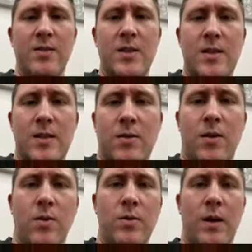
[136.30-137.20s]
still
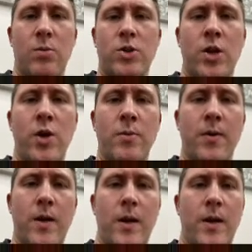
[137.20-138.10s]
hold out much hope.
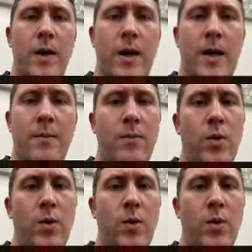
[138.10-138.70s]
We